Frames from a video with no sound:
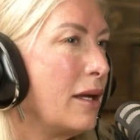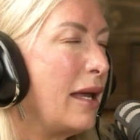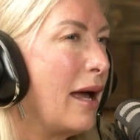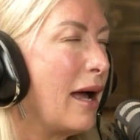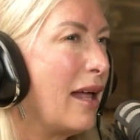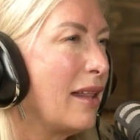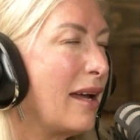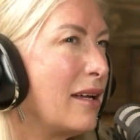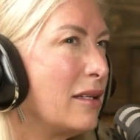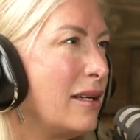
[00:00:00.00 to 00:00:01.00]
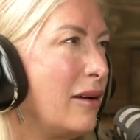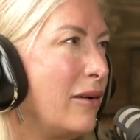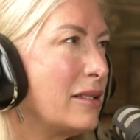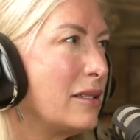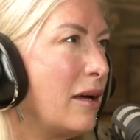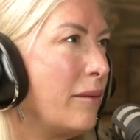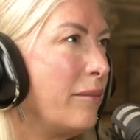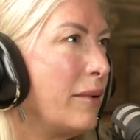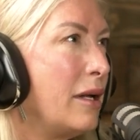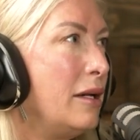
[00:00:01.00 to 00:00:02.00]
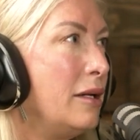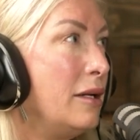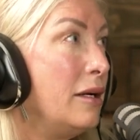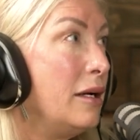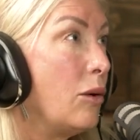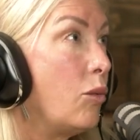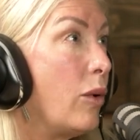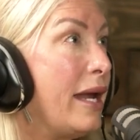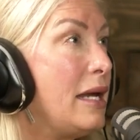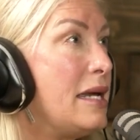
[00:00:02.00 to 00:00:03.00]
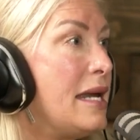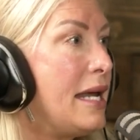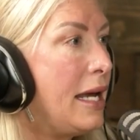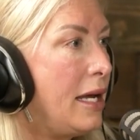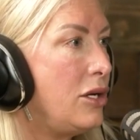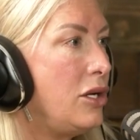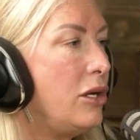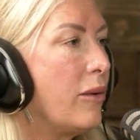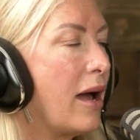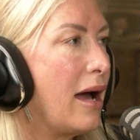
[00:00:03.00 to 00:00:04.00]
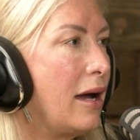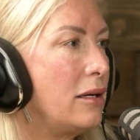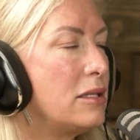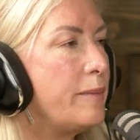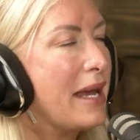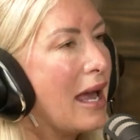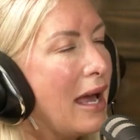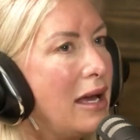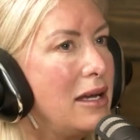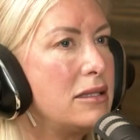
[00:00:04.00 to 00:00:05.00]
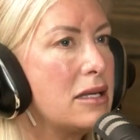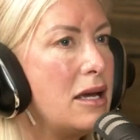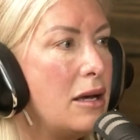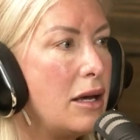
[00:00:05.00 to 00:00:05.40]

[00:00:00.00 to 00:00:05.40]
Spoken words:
Yeah, I like it too. It's we need you guys because